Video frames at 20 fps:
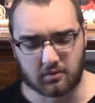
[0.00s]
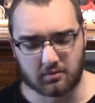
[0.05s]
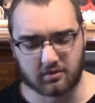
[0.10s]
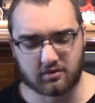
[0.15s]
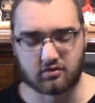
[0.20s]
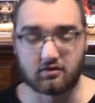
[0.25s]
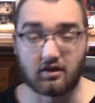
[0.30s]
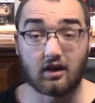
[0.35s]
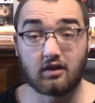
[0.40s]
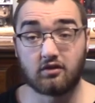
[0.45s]

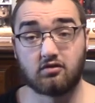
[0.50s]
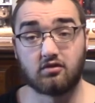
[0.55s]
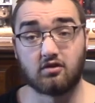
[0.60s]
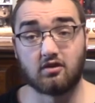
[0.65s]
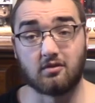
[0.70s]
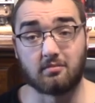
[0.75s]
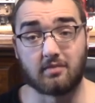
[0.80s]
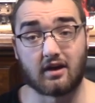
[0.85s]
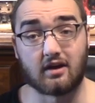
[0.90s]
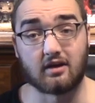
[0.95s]
which that should
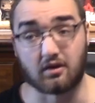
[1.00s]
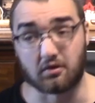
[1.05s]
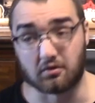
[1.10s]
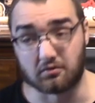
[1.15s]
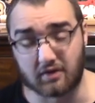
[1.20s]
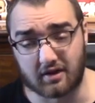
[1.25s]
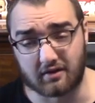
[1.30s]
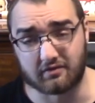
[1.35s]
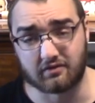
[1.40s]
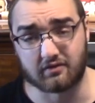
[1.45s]
have been a
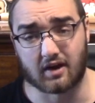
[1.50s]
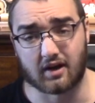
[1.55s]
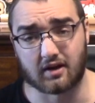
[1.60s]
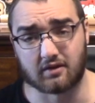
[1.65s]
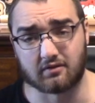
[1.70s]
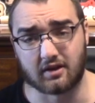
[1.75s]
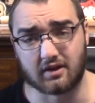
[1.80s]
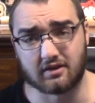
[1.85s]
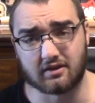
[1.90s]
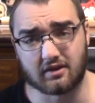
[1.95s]
red flag
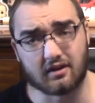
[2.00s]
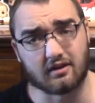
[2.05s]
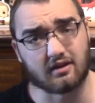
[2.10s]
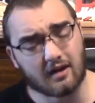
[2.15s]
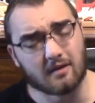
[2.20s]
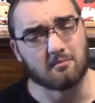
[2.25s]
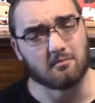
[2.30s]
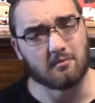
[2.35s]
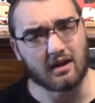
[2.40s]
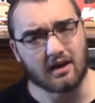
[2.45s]
right there
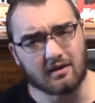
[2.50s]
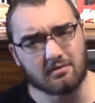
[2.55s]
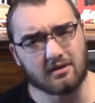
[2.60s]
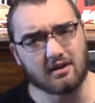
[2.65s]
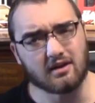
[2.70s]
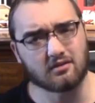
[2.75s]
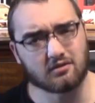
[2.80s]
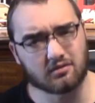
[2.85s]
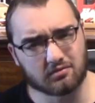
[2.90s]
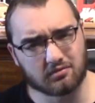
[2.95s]
that maybe
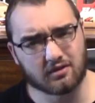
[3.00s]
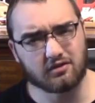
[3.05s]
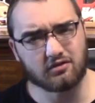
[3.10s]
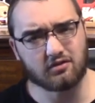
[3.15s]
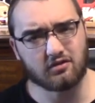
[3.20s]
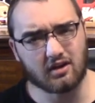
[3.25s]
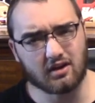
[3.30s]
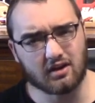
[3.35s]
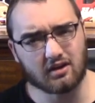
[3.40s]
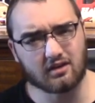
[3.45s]
it's
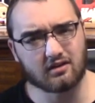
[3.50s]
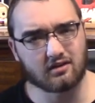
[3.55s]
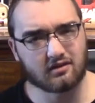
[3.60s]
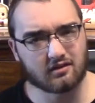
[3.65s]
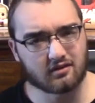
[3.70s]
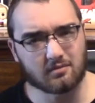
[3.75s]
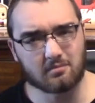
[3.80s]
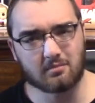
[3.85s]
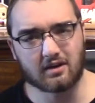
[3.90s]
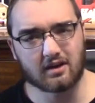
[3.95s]
Richie and
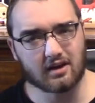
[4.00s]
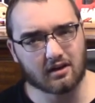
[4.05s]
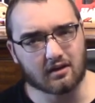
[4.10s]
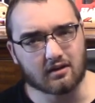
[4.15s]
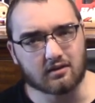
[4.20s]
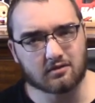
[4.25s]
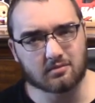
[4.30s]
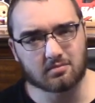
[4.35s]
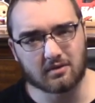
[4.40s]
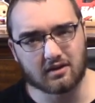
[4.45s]
somebody
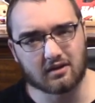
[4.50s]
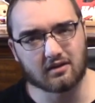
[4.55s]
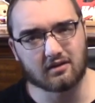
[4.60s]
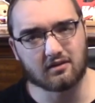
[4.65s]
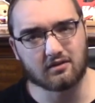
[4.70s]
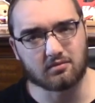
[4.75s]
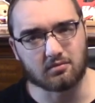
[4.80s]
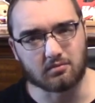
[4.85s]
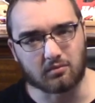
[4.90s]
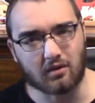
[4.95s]
else,
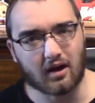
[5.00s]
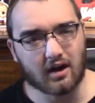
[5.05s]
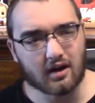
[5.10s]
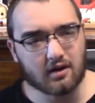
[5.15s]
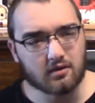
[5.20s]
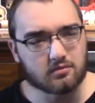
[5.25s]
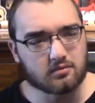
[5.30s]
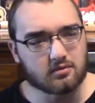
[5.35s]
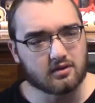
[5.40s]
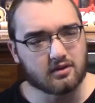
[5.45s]
because why
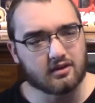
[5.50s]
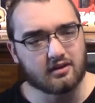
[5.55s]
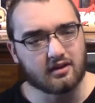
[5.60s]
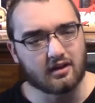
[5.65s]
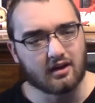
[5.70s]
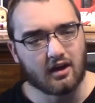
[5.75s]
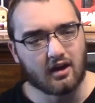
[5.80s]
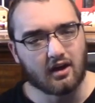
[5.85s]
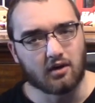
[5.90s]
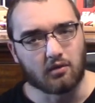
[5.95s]
would
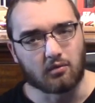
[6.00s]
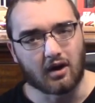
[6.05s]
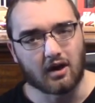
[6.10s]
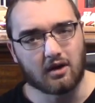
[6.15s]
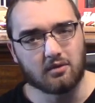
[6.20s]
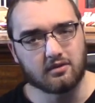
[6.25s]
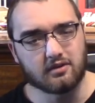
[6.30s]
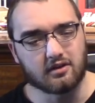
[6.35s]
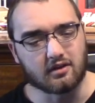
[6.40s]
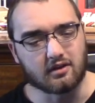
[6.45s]

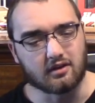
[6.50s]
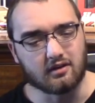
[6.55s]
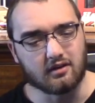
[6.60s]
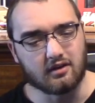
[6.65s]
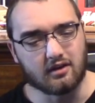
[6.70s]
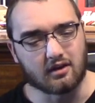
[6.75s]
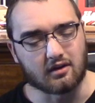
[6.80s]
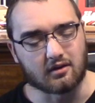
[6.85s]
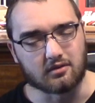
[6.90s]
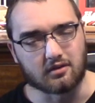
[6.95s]
the,
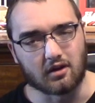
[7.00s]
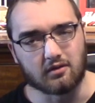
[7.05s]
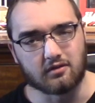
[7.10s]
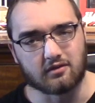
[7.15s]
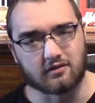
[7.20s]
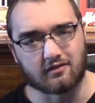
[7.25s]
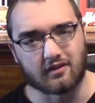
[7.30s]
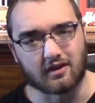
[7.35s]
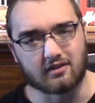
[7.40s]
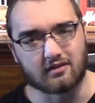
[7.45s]
you know,
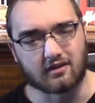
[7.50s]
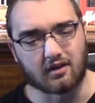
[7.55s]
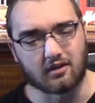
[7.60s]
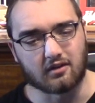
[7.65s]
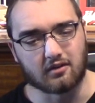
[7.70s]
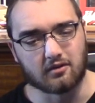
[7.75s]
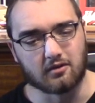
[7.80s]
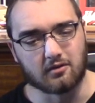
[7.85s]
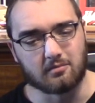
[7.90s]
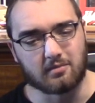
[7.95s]
Ghostface
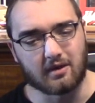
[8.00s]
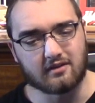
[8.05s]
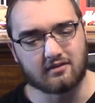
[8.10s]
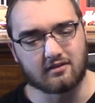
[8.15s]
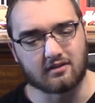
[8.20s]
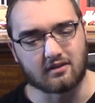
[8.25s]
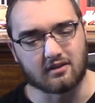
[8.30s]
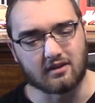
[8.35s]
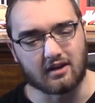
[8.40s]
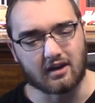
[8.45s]
killer, who
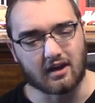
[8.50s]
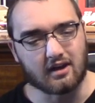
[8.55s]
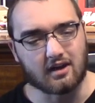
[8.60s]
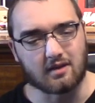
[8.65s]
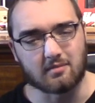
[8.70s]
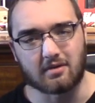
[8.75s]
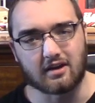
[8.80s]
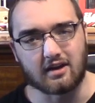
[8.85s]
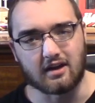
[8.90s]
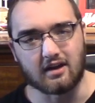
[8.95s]
basically
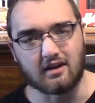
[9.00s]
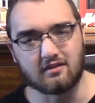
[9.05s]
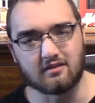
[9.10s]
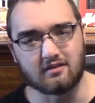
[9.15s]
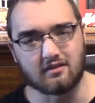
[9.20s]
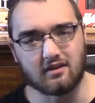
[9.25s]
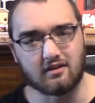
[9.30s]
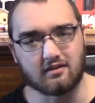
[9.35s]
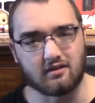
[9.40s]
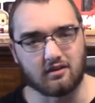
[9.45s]
anybody he
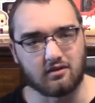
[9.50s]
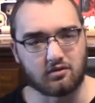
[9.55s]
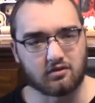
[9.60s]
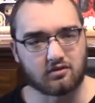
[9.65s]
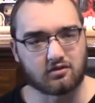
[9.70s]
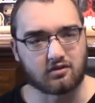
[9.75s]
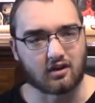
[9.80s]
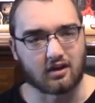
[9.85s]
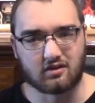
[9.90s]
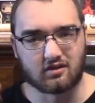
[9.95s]
sees, he
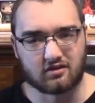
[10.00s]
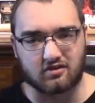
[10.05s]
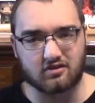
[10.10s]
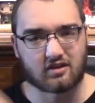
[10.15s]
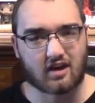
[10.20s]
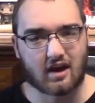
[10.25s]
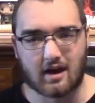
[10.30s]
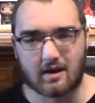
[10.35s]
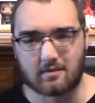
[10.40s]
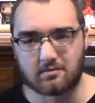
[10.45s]
just, like,
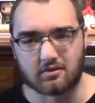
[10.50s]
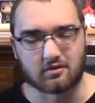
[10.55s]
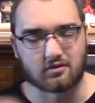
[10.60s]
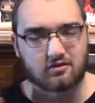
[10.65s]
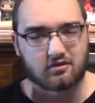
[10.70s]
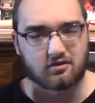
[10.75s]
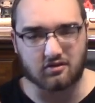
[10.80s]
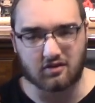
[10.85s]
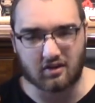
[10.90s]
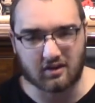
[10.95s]
stabs or
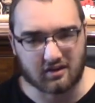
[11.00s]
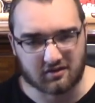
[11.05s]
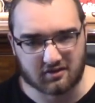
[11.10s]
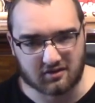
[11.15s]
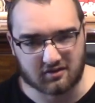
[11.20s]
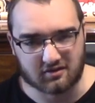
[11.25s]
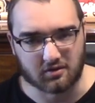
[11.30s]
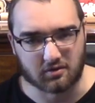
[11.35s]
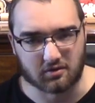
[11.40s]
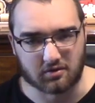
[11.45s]

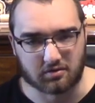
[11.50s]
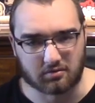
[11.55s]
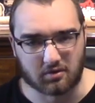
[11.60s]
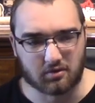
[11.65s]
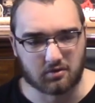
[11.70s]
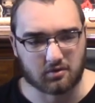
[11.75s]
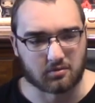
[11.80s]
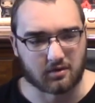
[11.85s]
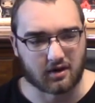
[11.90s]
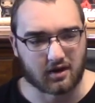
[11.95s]
slices their
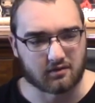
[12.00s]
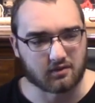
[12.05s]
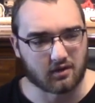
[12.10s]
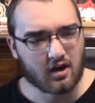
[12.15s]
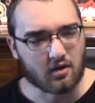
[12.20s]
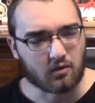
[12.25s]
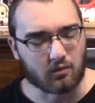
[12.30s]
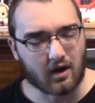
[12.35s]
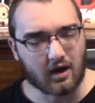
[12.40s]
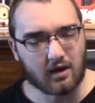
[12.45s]
throat or
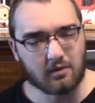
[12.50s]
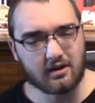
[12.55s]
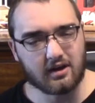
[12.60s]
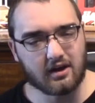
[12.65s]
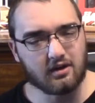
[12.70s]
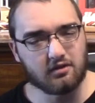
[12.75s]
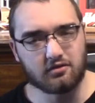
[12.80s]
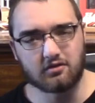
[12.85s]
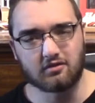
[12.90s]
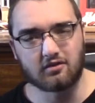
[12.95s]
whatever, why would
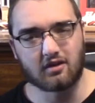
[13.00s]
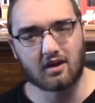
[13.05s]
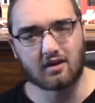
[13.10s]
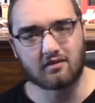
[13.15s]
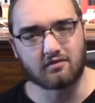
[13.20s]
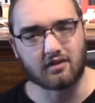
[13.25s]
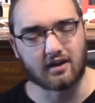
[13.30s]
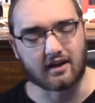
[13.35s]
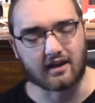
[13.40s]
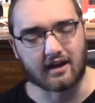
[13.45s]
he just kind
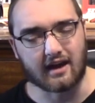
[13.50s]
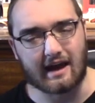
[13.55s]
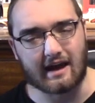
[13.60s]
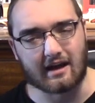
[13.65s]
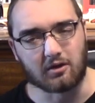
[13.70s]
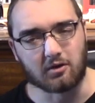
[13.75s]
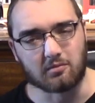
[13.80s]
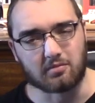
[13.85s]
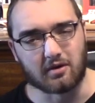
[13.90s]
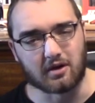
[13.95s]
of, like,
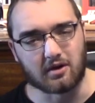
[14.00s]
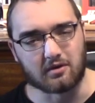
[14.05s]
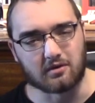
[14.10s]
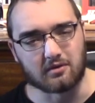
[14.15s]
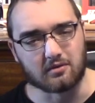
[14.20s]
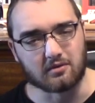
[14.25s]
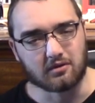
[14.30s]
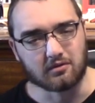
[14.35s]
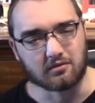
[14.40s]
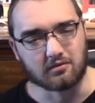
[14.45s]
elbow
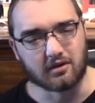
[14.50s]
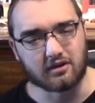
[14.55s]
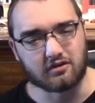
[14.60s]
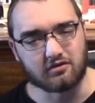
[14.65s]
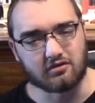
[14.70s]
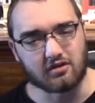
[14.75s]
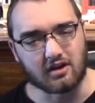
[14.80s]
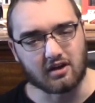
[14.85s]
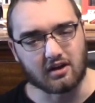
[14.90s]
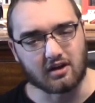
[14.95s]

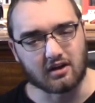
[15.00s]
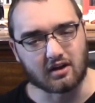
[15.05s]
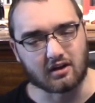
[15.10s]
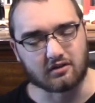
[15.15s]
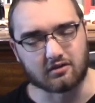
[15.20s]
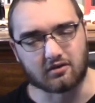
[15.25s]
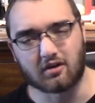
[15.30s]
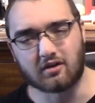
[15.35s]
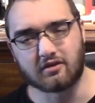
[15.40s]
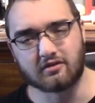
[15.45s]
Richie
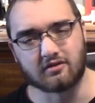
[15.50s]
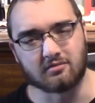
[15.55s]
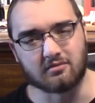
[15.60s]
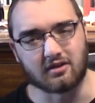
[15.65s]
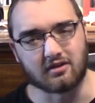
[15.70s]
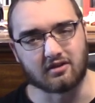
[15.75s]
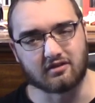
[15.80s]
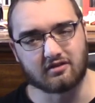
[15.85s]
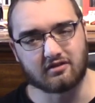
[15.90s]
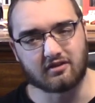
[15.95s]
and toss him to
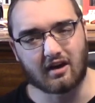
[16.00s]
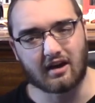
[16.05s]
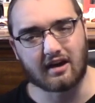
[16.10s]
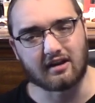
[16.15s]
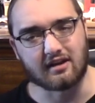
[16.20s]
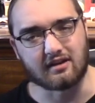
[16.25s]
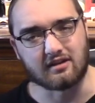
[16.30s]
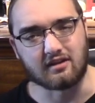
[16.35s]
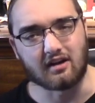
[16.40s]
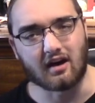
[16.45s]
the side
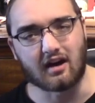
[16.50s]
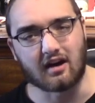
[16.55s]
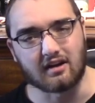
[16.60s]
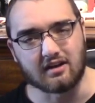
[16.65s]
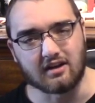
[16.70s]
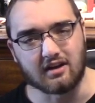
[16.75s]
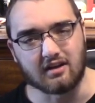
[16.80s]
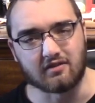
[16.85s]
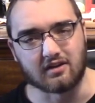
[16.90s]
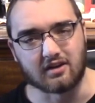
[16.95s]
and not
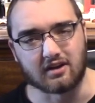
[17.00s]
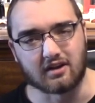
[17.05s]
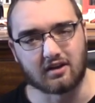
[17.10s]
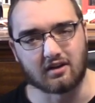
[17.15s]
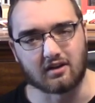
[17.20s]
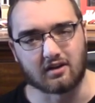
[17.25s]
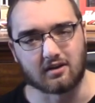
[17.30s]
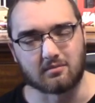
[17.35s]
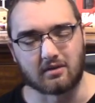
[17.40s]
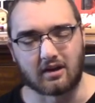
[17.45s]
even
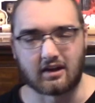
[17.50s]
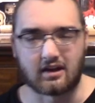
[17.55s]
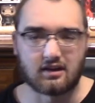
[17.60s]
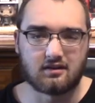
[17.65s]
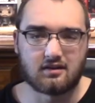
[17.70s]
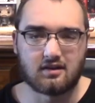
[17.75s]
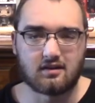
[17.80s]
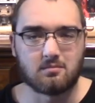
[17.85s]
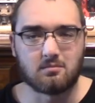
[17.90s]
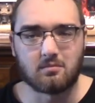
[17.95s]
kill him? Like, it
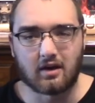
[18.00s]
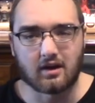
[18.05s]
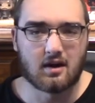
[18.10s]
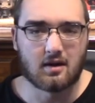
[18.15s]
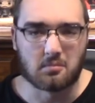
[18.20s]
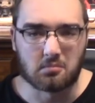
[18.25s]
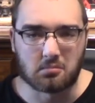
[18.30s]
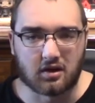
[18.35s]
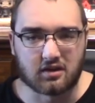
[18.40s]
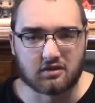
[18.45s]
didn't
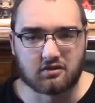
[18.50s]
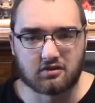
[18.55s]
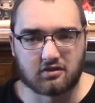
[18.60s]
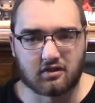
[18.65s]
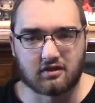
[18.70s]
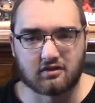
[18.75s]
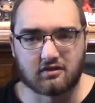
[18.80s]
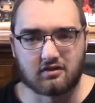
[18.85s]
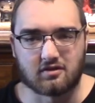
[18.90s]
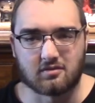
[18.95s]
make much
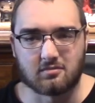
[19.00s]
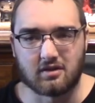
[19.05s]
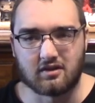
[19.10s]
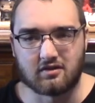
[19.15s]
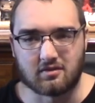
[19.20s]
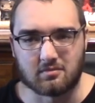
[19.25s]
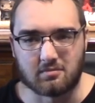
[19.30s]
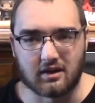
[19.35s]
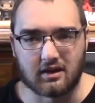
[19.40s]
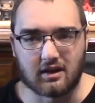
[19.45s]
sense to me
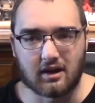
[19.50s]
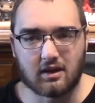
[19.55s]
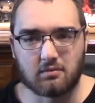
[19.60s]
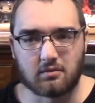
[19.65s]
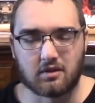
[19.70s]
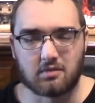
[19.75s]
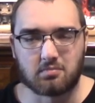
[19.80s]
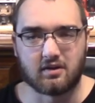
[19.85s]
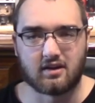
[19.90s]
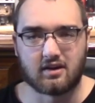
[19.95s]
to begin
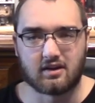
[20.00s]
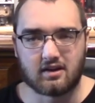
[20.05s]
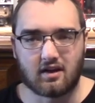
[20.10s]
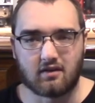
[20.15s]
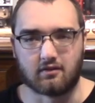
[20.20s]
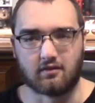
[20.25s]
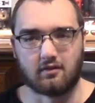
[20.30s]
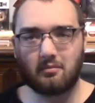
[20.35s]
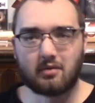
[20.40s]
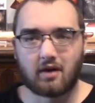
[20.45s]
with, but it
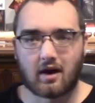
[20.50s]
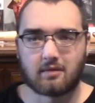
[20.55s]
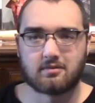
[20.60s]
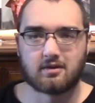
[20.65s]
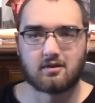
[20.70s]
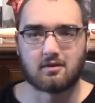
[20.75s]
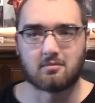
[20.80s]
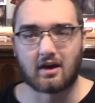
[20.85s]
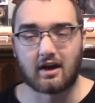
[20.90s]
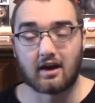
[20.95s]
never popped
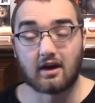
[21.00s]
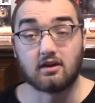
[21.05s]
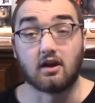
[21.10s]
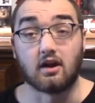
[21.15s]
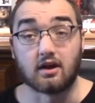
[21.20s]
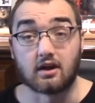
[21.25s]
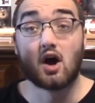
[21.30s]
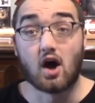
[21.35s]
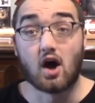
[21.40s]
into my head, like,